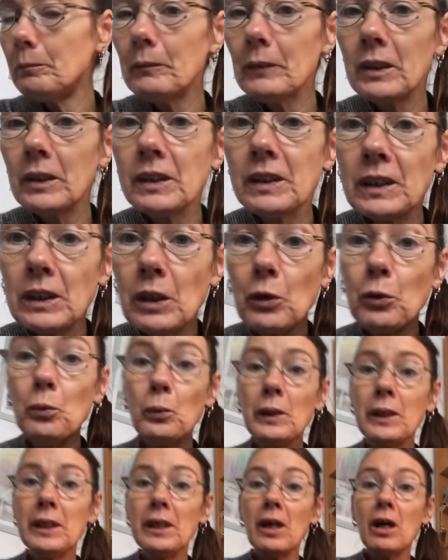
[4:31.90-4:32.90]
So
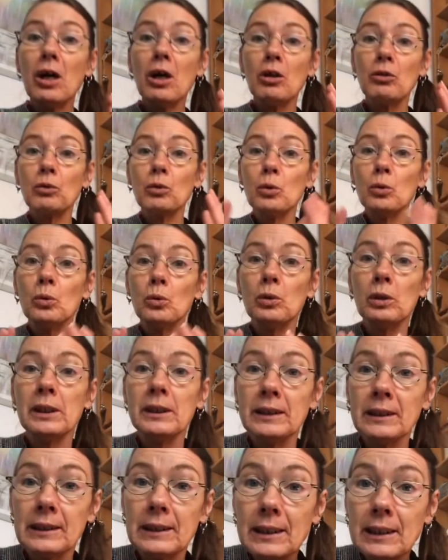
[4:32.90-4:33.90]
we are all
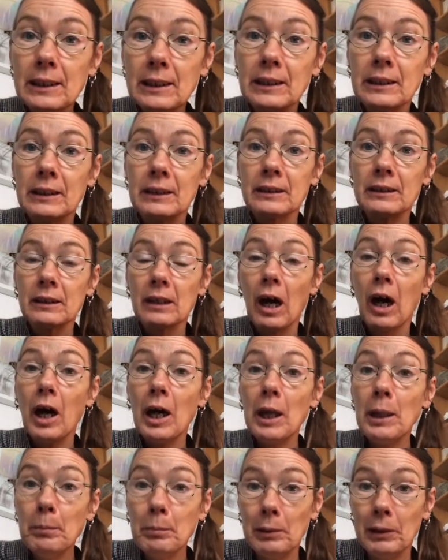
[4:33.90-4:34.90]
indeed,
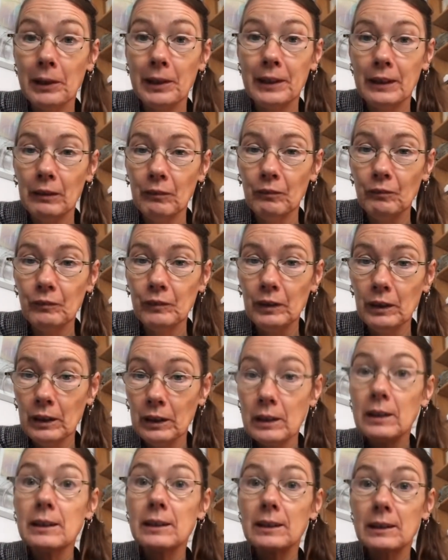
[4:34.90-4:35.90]
I believe,
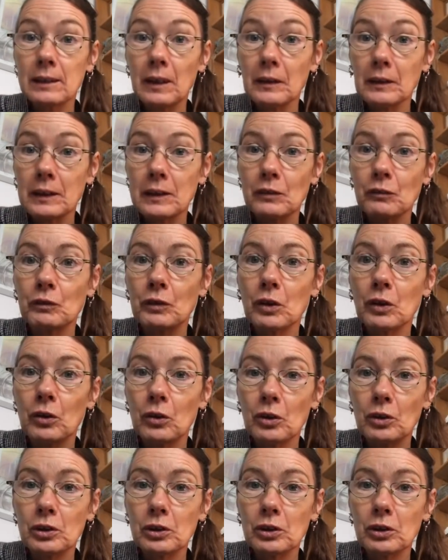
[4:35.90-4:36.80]
sons of God.